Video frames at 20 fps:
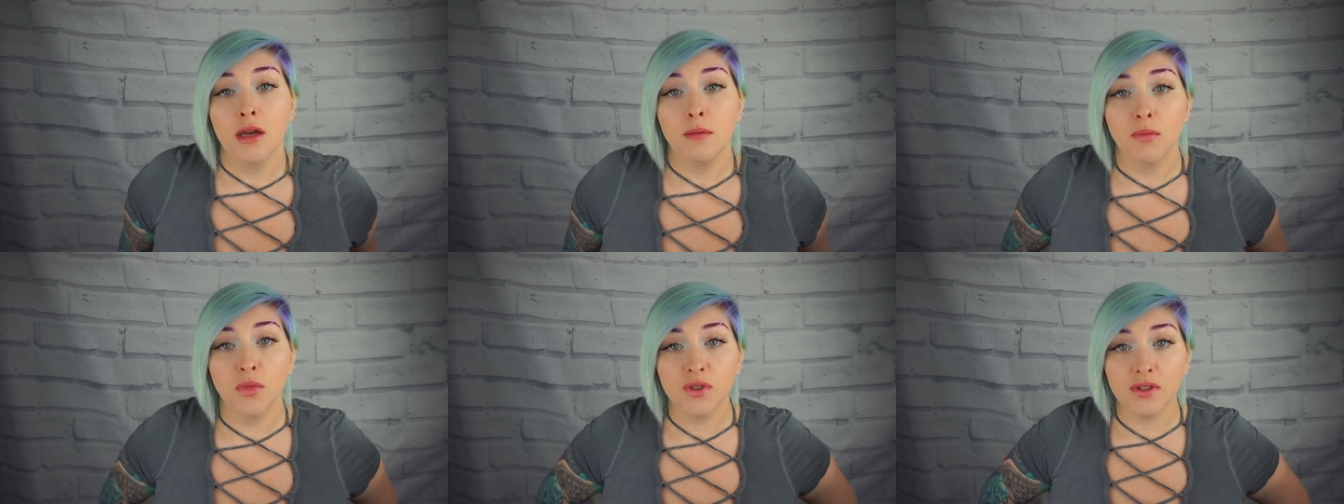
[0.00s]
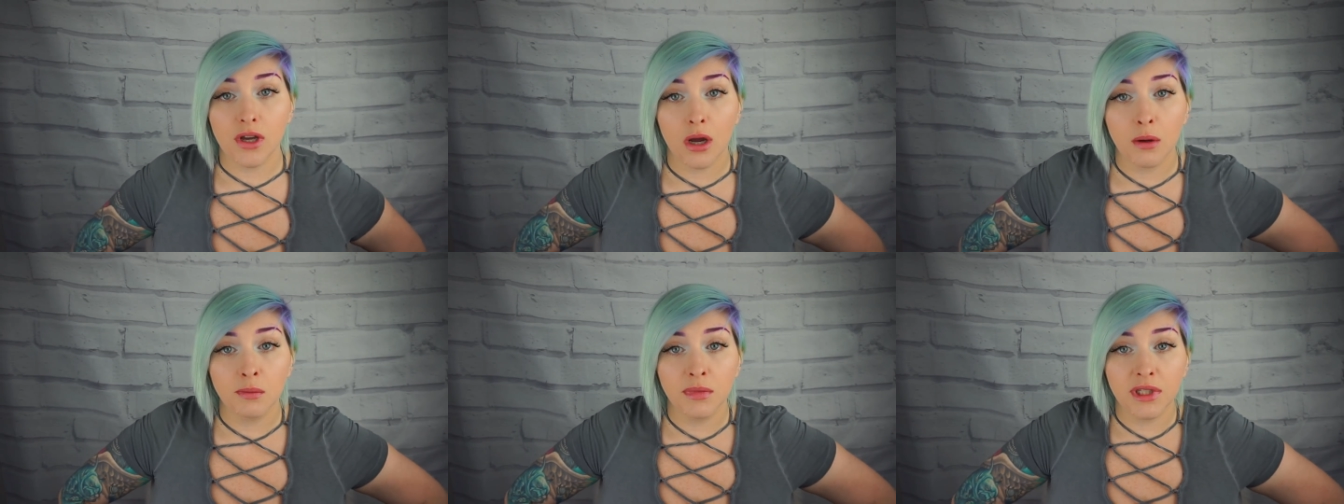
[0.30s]
most
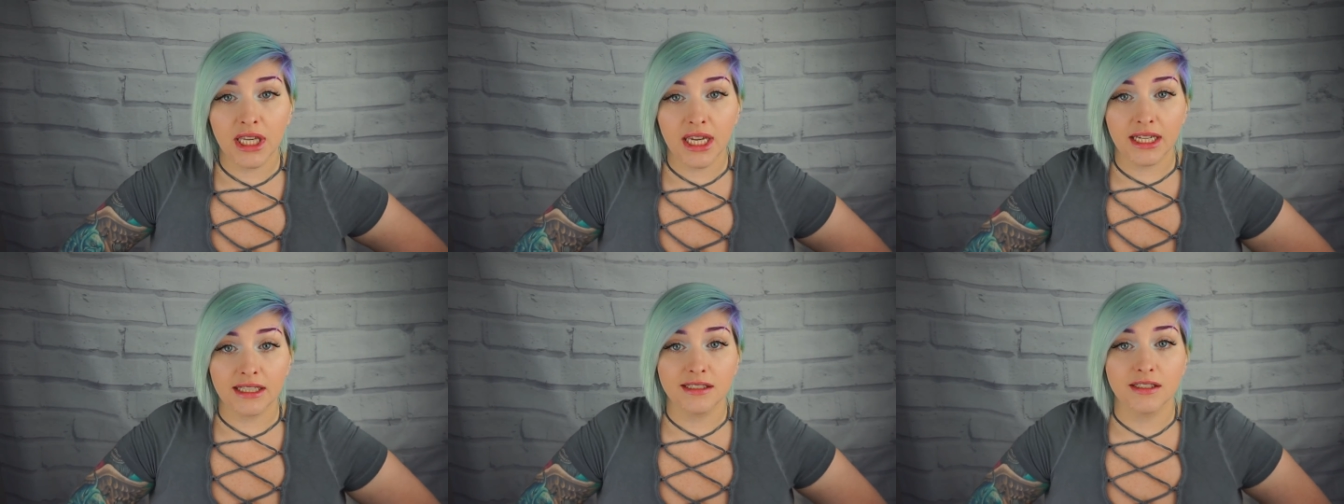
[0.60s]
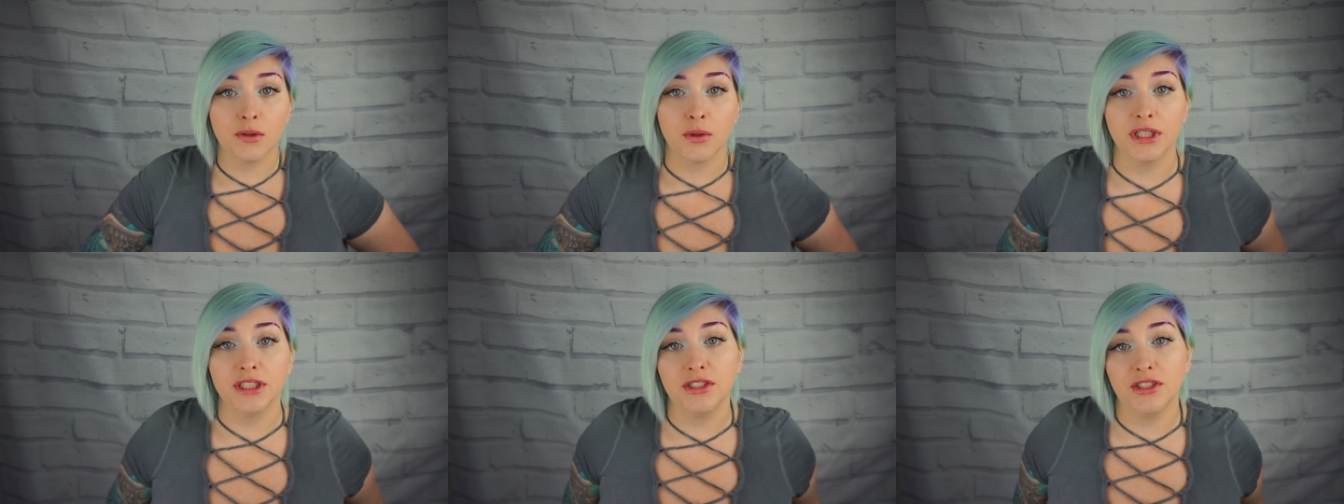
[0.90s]
commonly
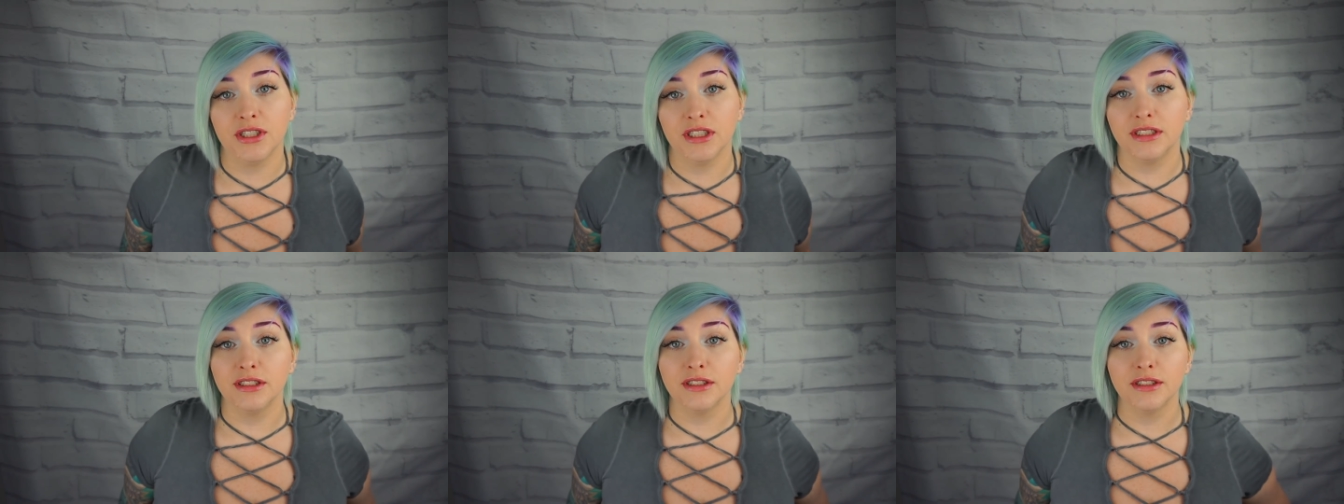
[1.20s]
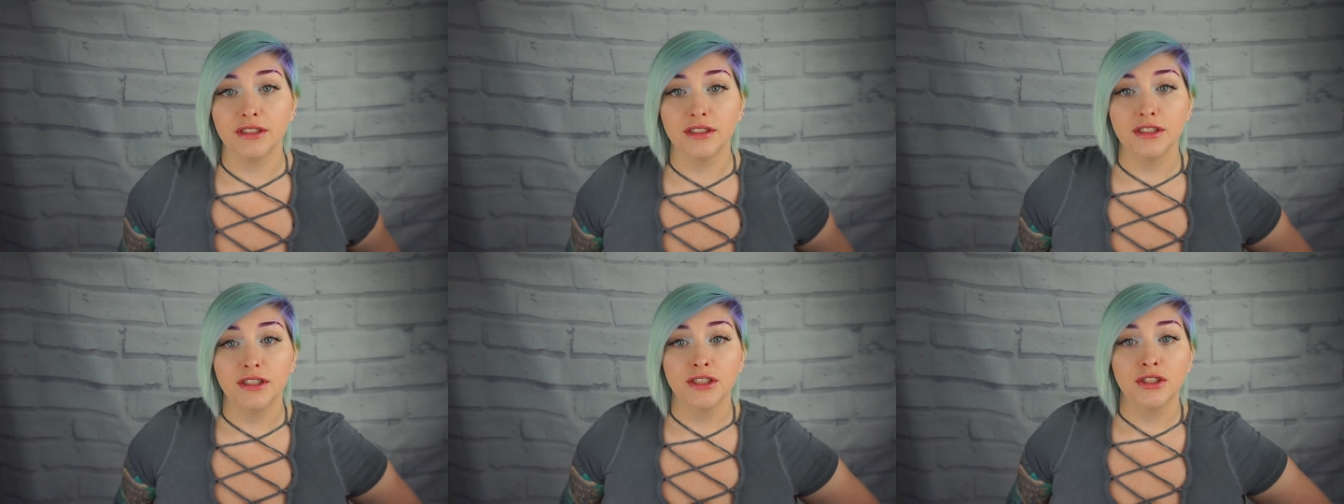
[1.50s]
asked
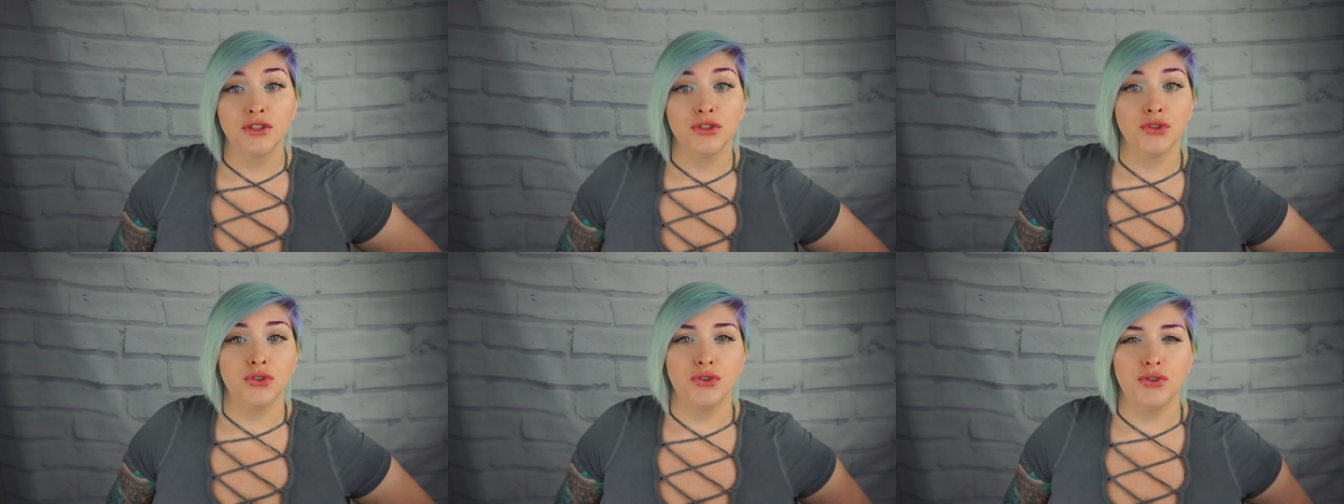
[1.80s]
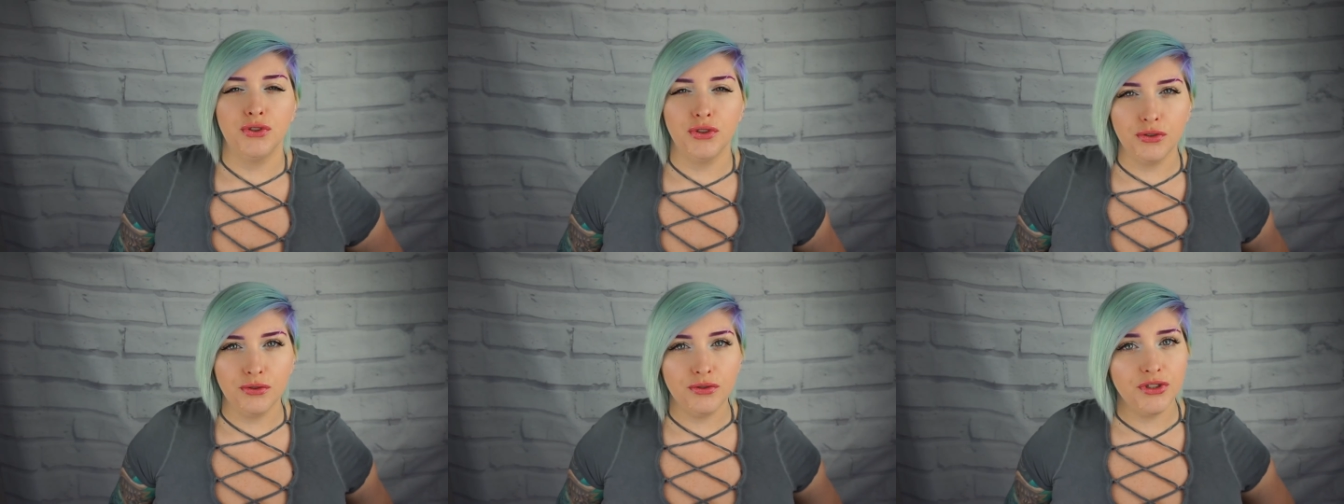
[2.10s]
question,
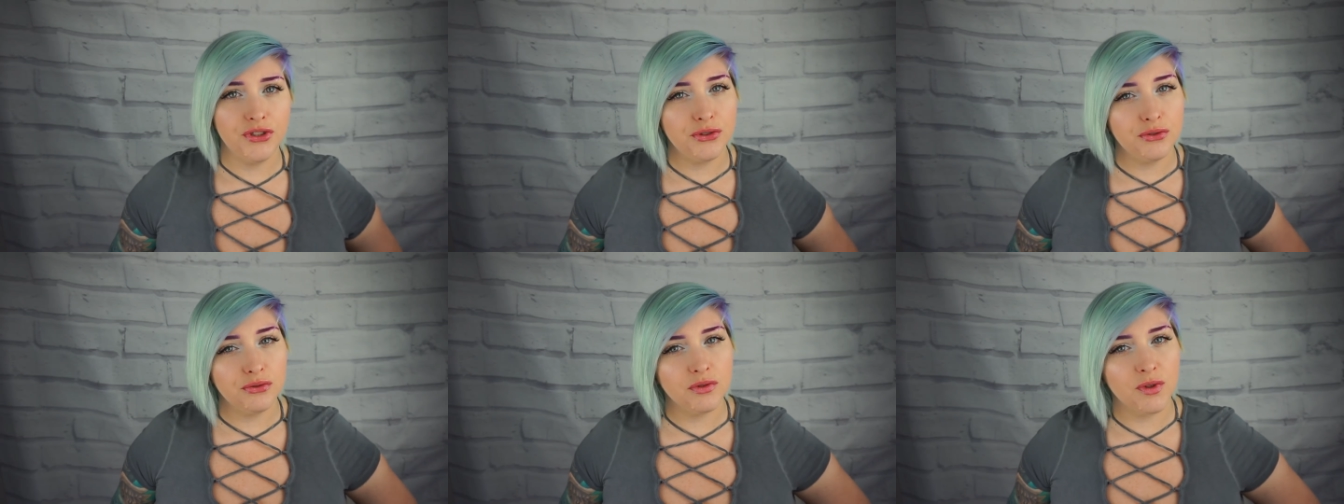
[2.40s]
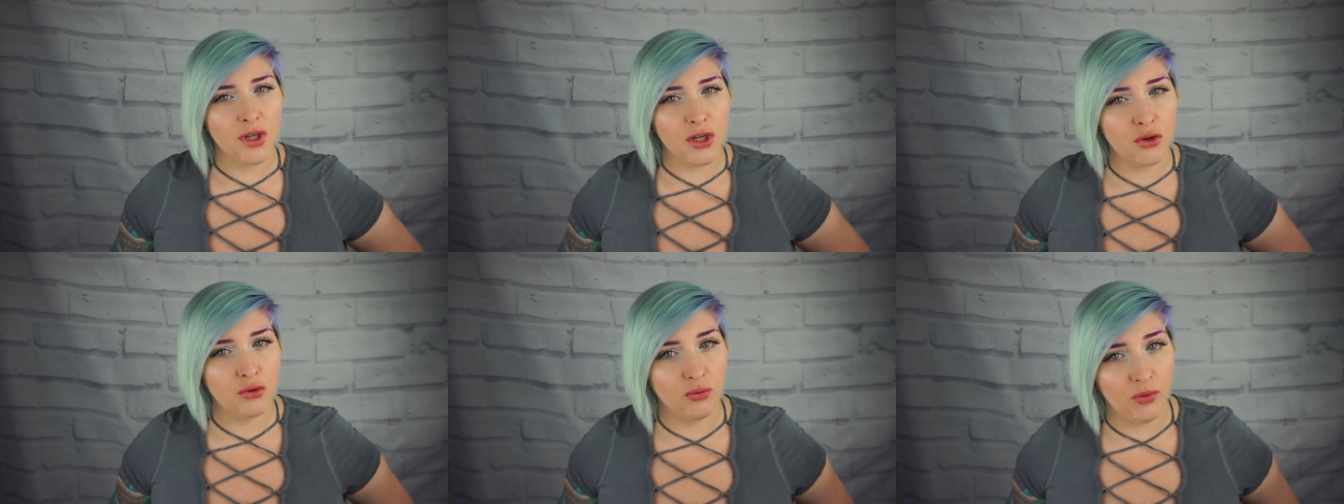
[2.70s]
do you
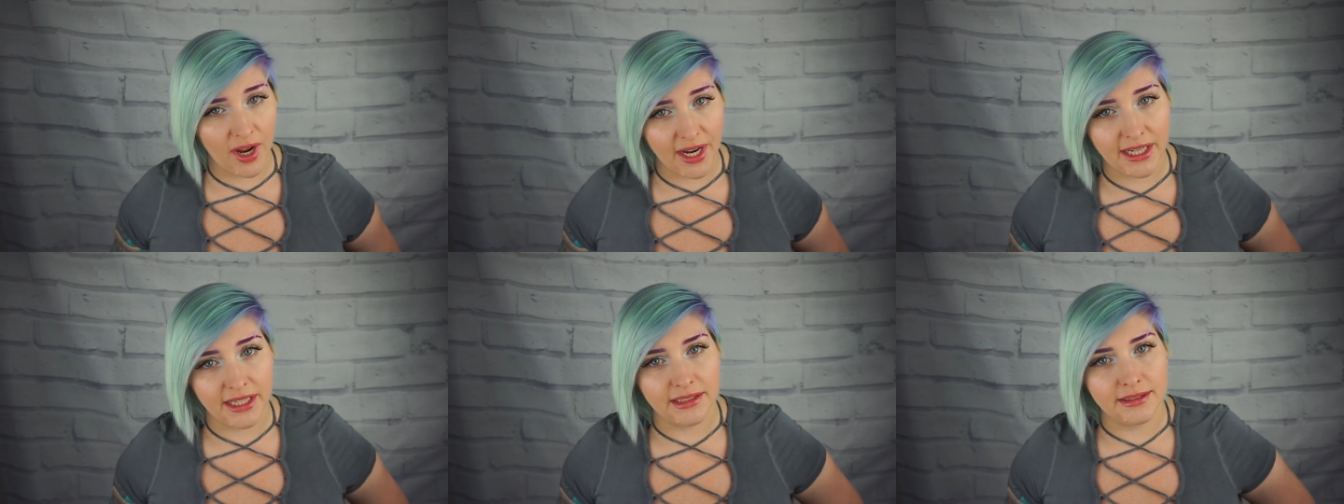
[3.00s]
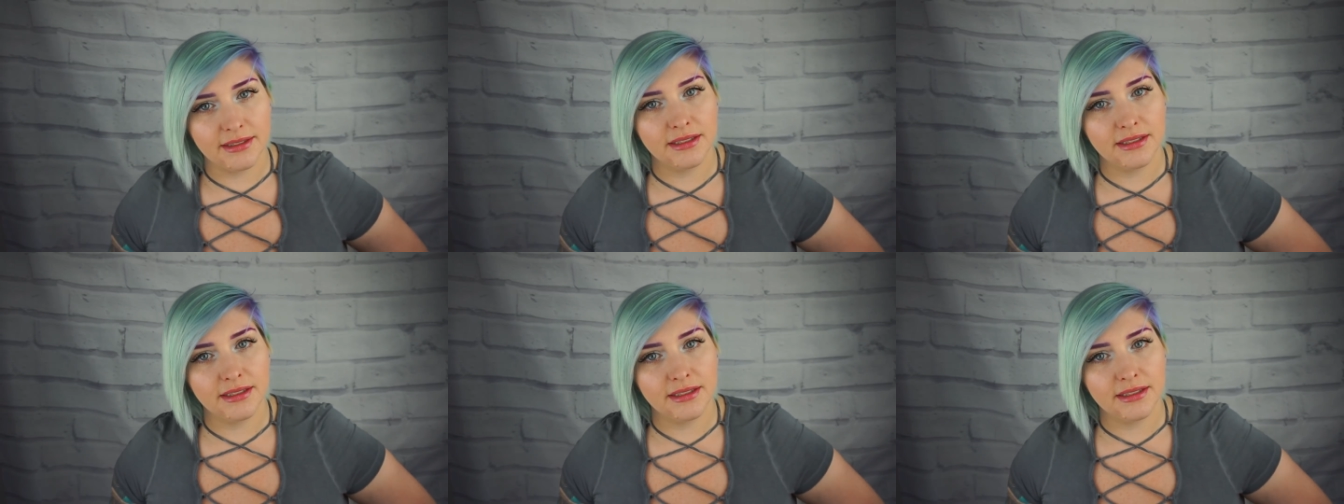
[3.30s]
regret it?